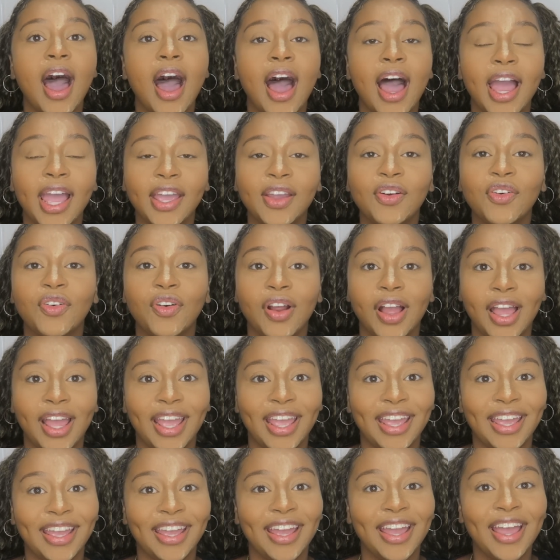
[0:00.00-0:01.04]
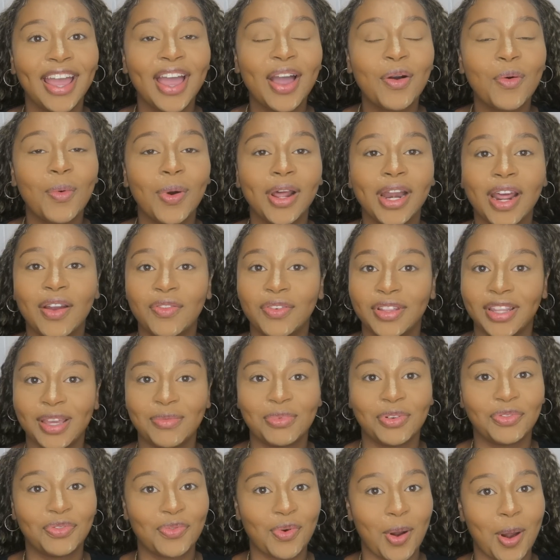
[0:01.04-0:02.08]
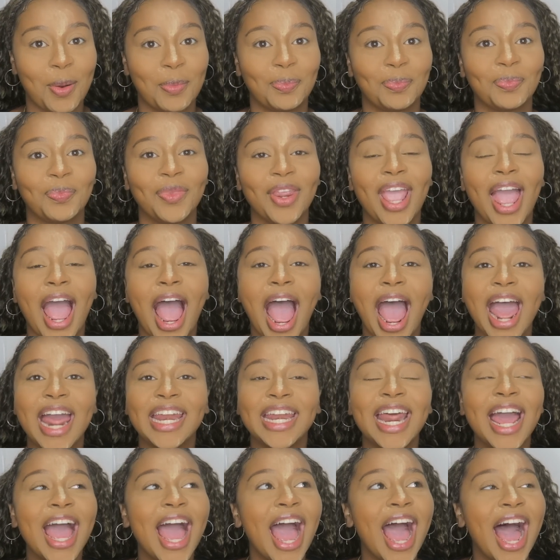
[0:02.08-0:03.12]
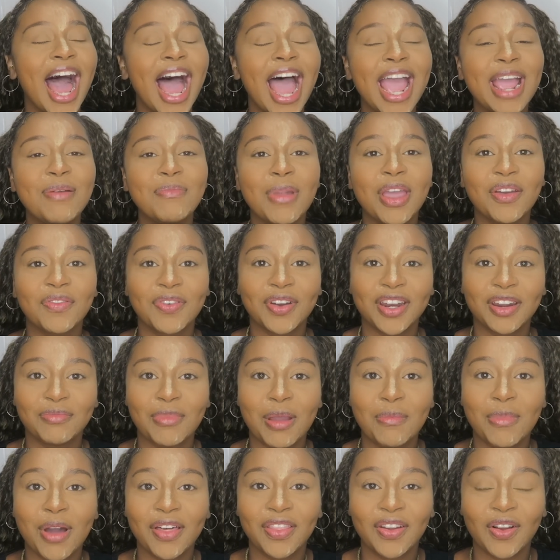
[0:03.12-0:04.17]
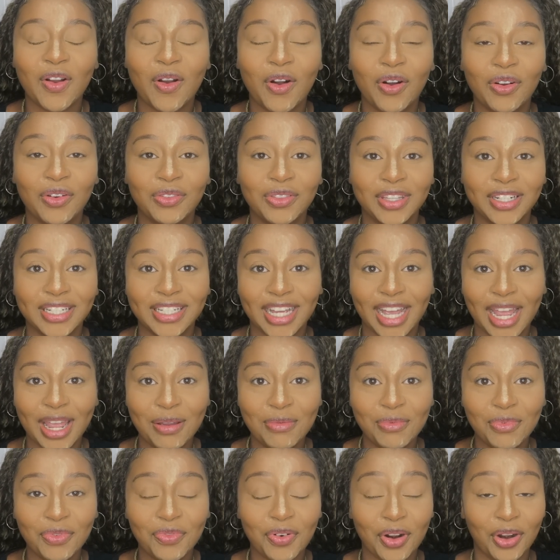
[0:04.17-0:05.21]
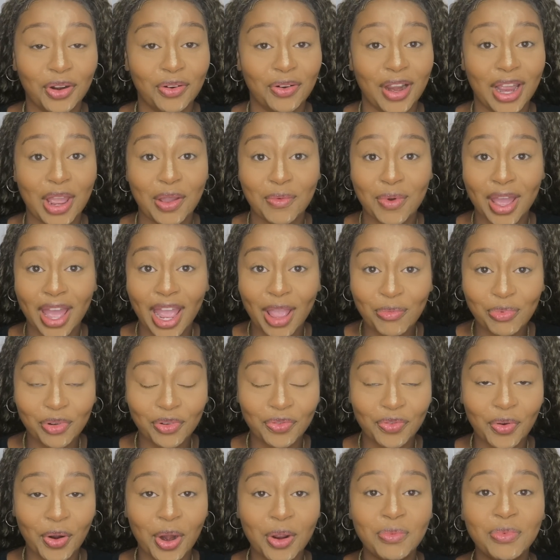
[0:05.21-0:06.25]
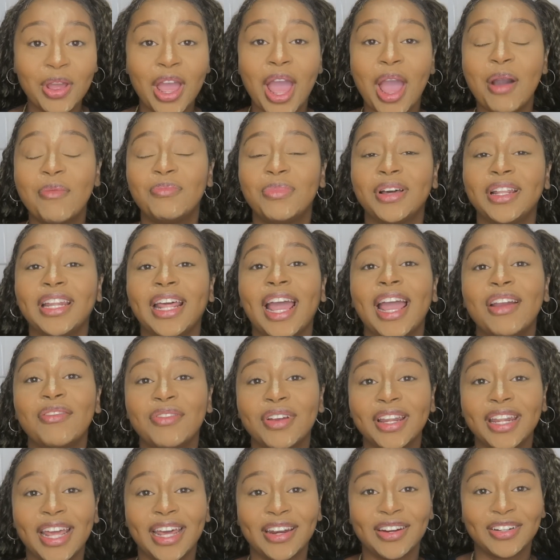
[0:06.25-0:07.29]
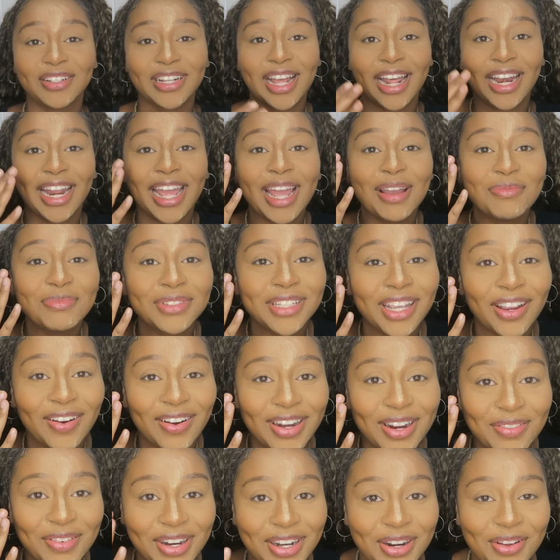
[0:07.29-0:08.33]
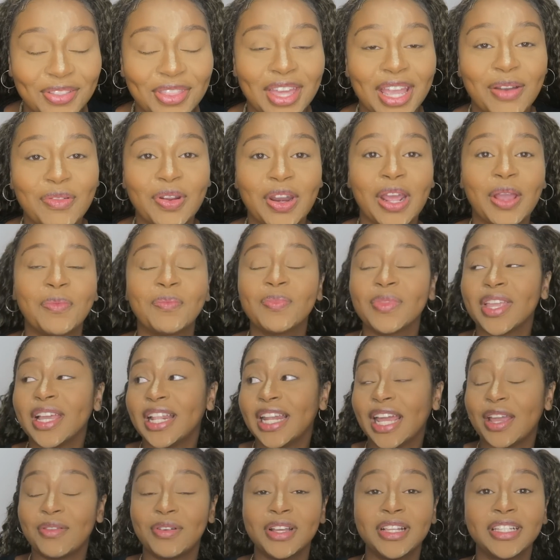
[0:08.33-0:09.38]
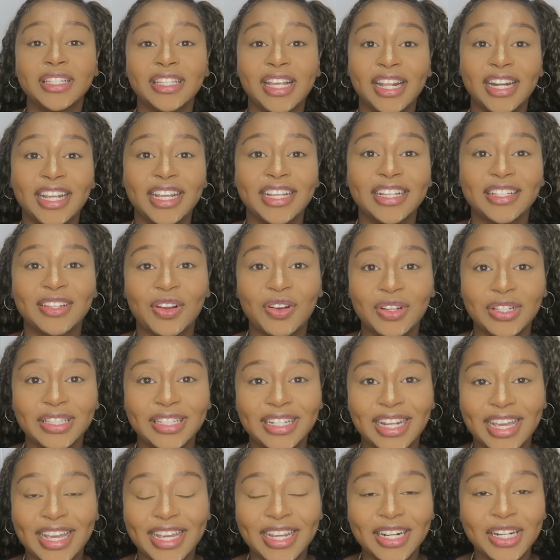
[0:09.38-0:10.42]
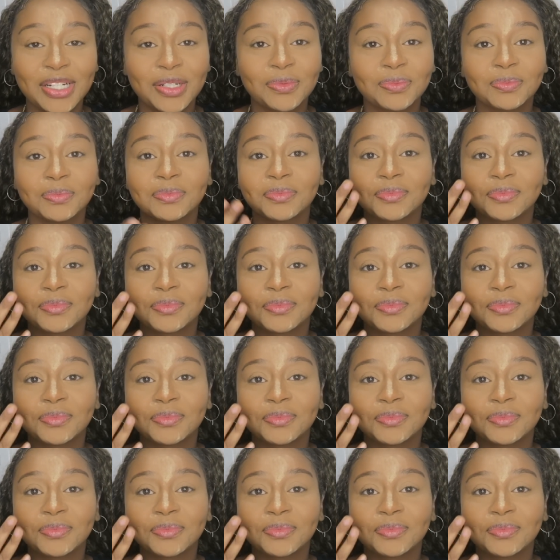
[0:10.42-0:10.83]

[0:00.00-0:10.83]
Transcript: I cry whenever they perform, and I make fun of my mother all of the time for crying when I perform, but like, I really understand. Like, I'm tearing up right now thinking about it. Like when Zenny is on stage,